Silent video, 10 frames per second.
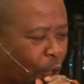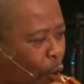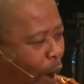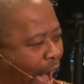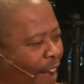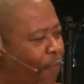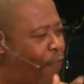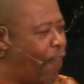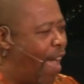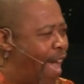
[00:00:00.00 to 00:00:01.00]
To
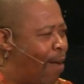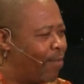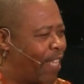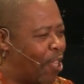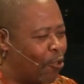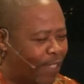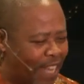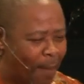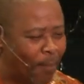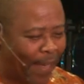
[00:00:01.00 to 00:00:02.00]
affirm the new
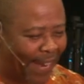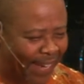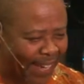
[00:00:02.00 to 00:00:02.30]
temple.